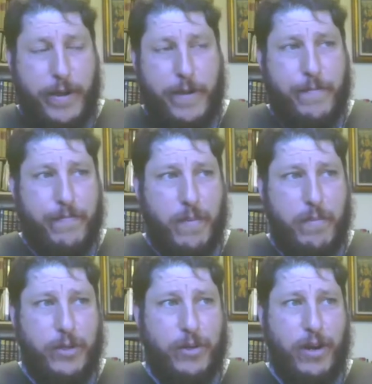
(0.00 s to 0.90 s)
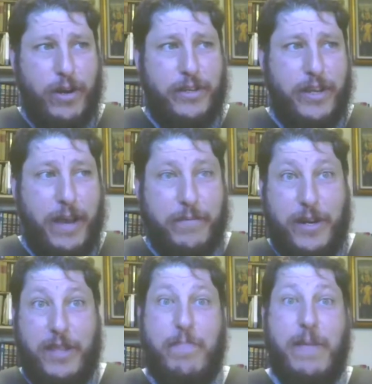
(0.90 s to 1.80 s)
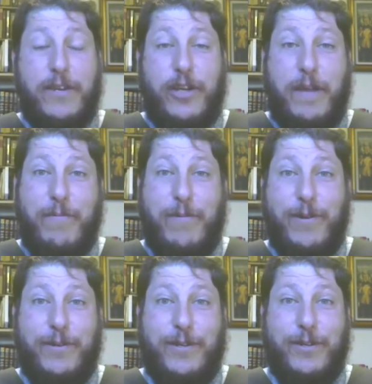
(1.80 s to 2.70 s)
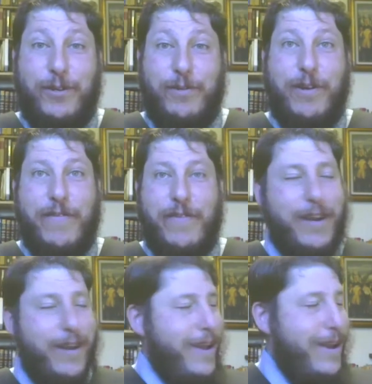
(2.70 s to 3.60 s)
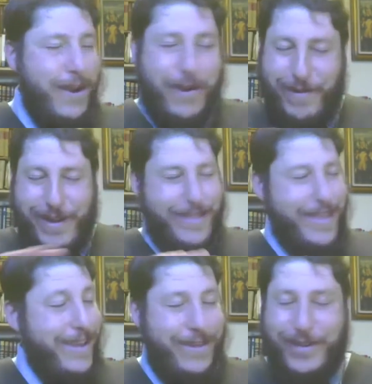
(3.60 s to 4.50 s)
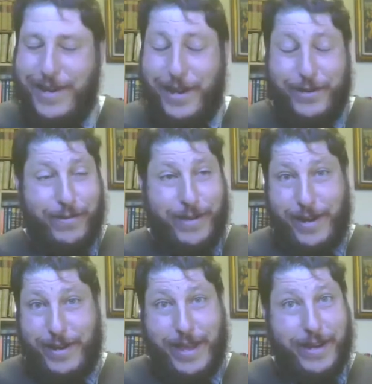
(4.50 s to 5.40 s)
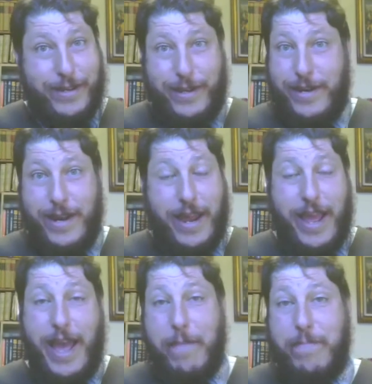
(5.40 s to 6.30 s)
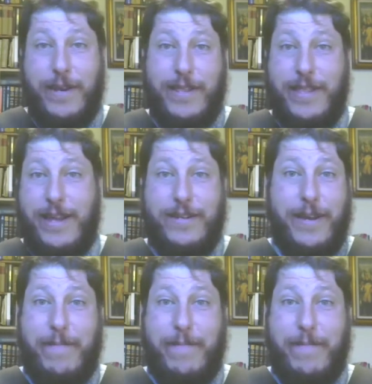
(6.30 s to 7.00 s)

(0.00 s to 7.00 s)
um, Mr. Darcy comes into the bedchamber while her sister is recovering. No, no, that you did not do that. That did not happen in that time